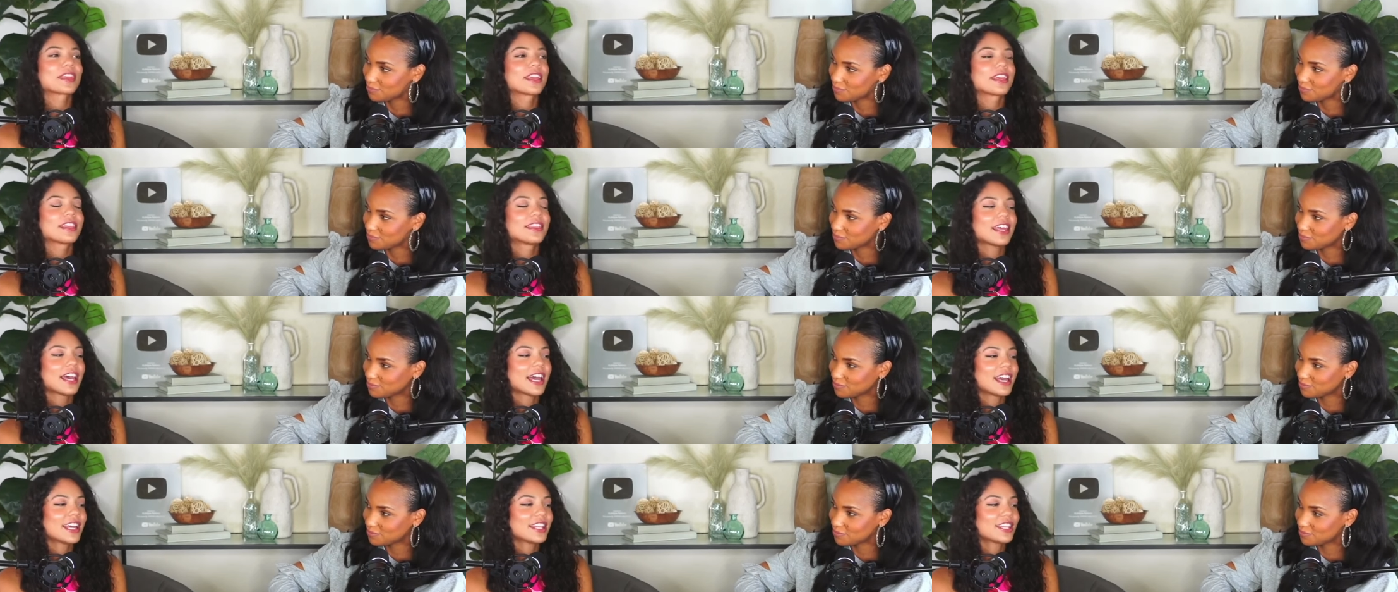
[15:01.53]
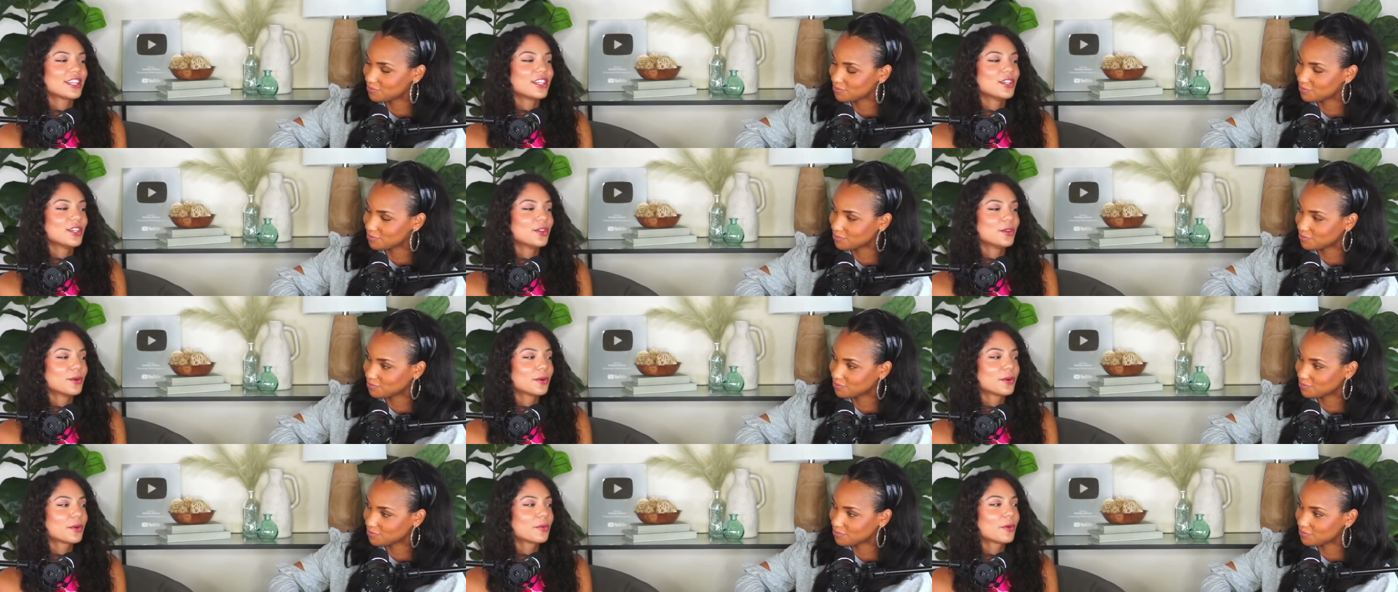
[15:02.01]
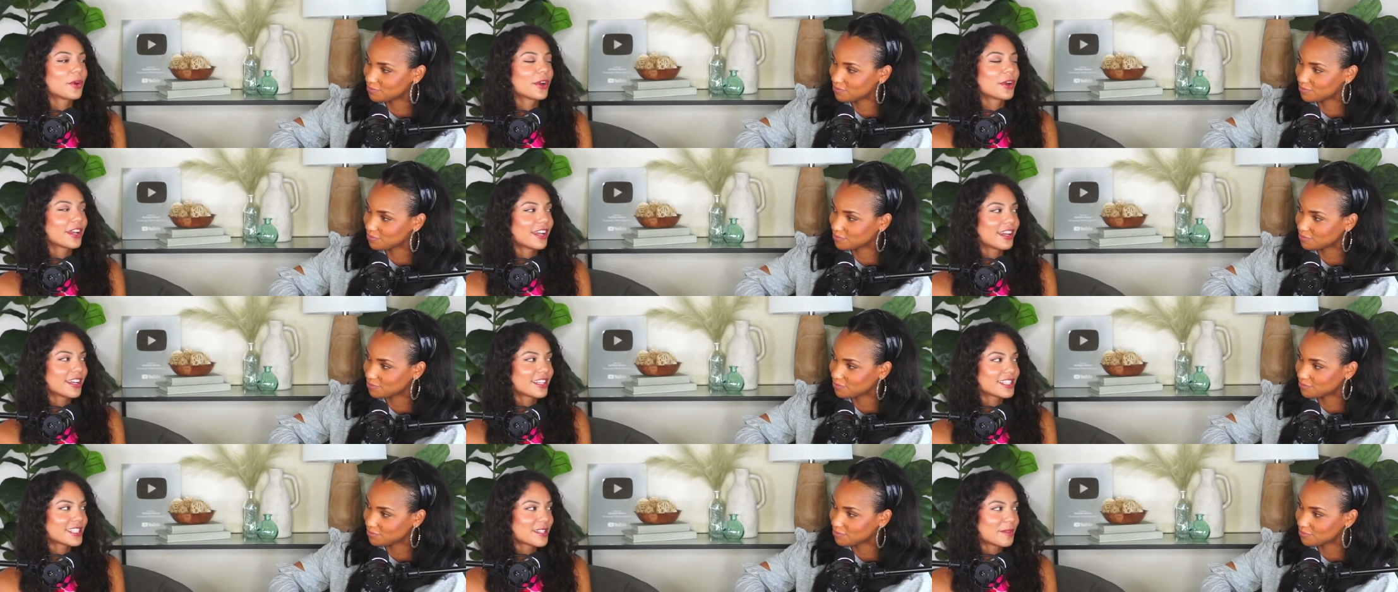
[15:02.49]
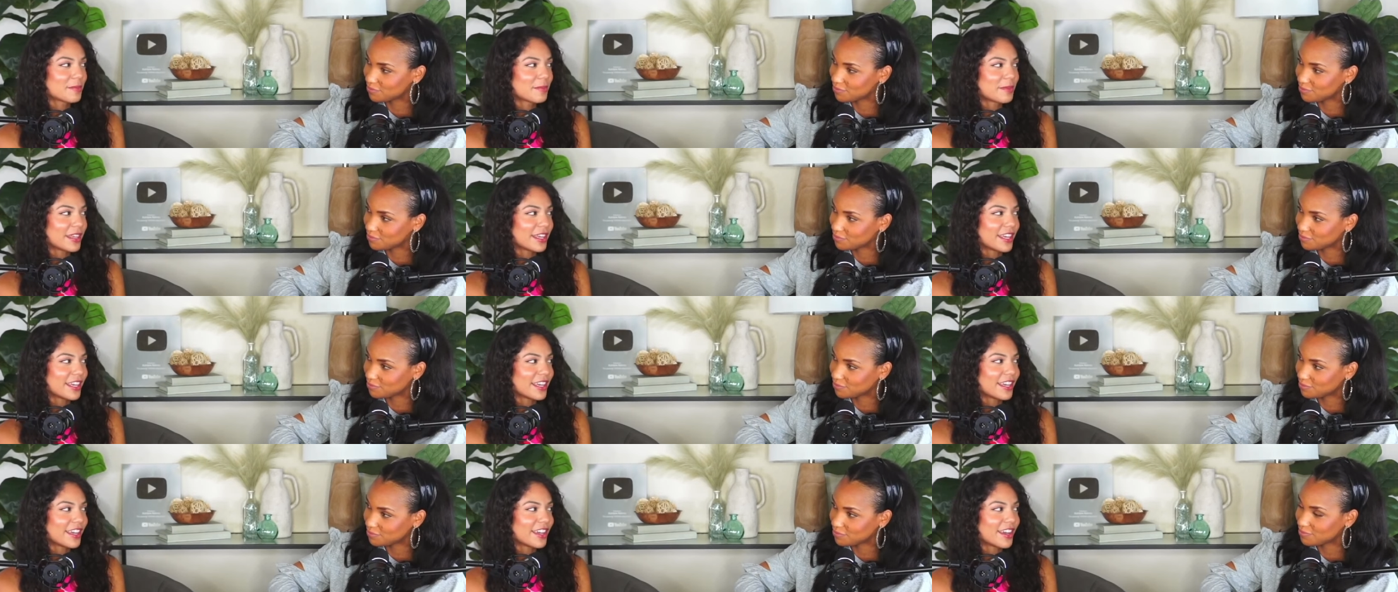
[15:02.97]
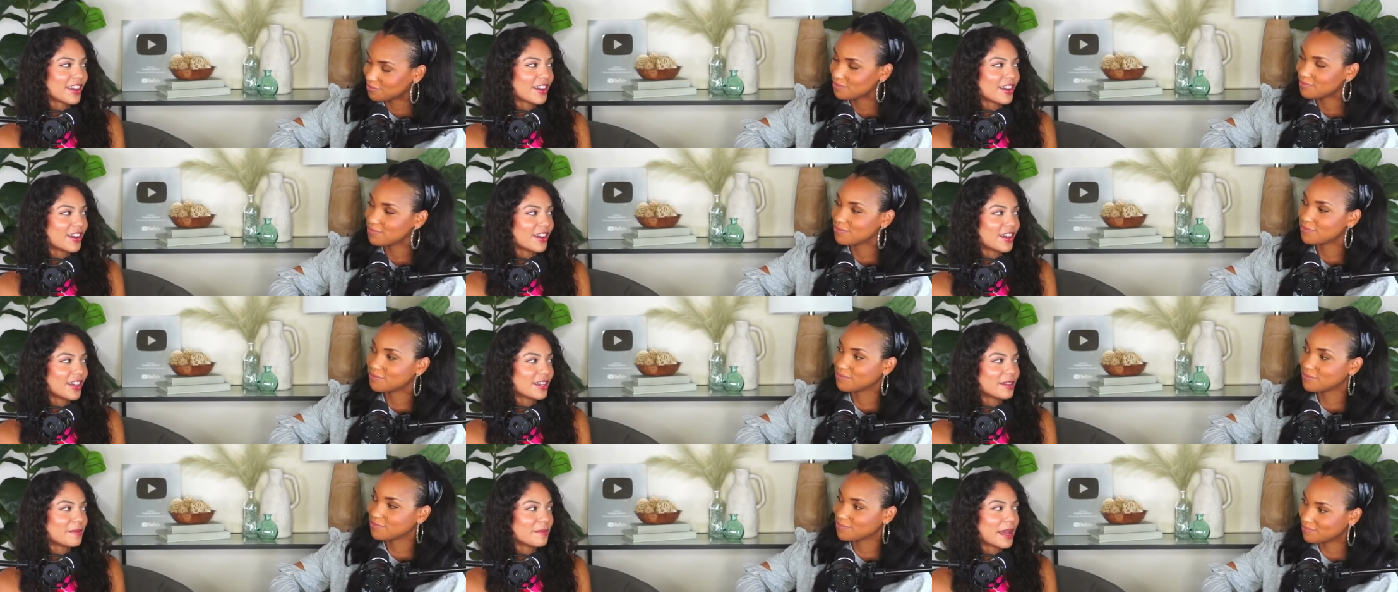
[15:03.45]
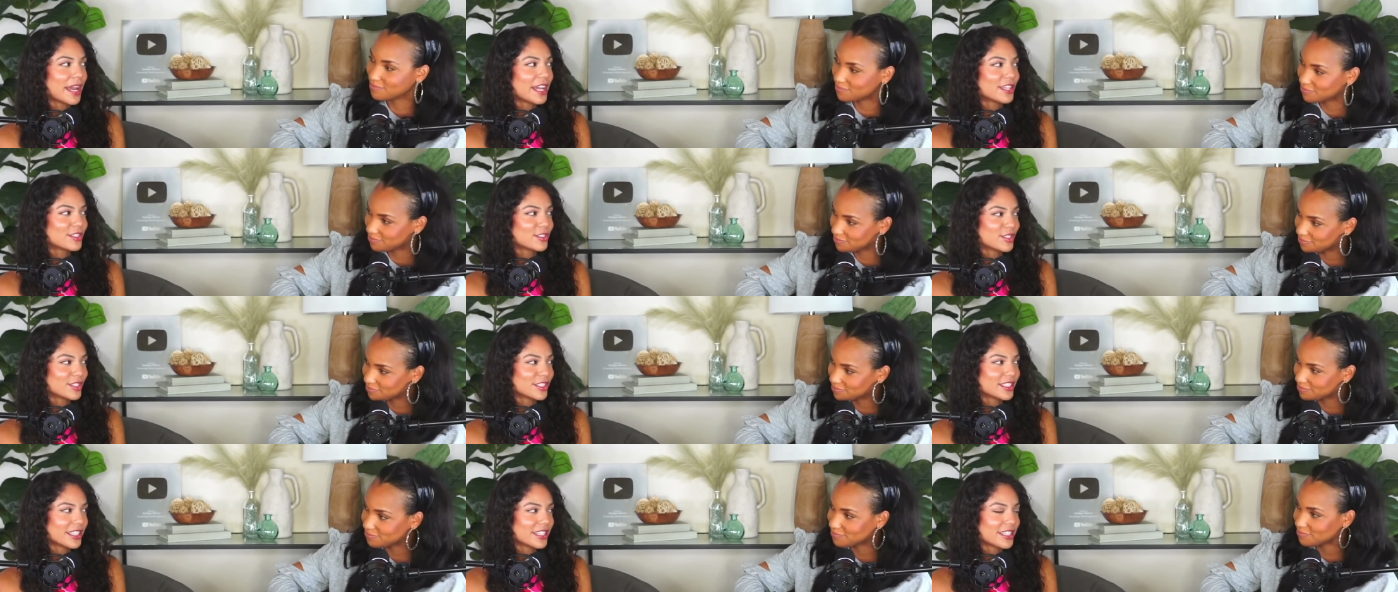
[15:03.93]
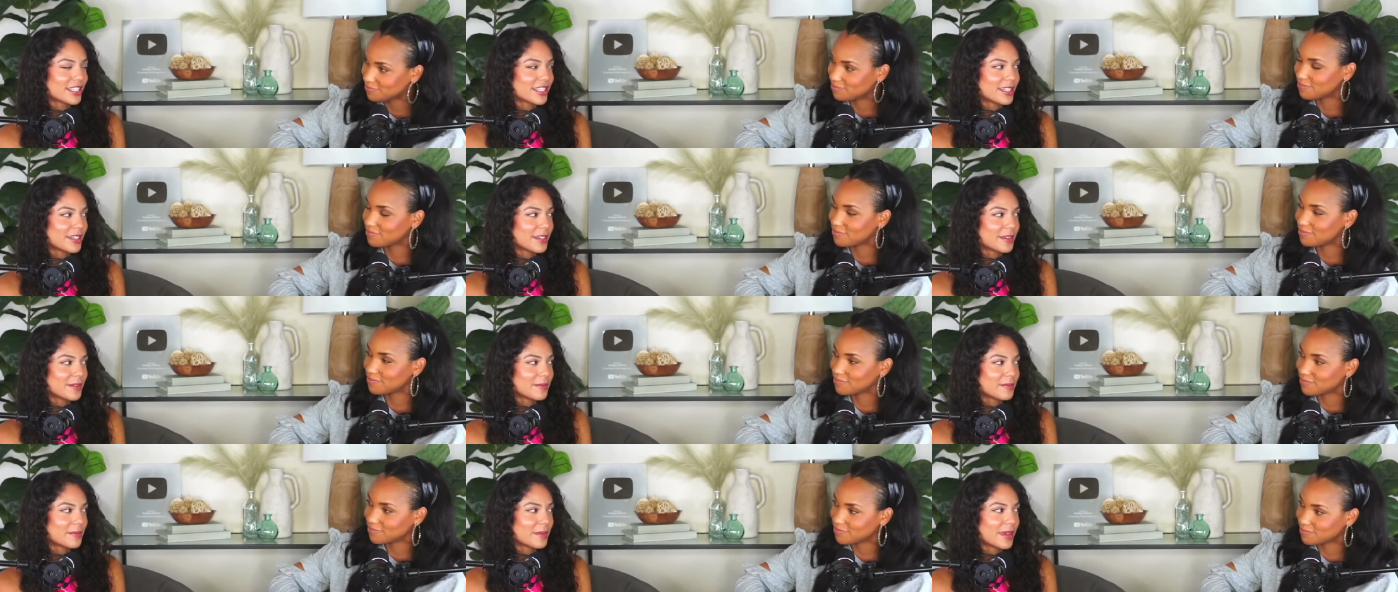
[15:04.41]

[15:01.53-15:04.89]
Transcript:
Speaker 1: that you were working on something on a pageant system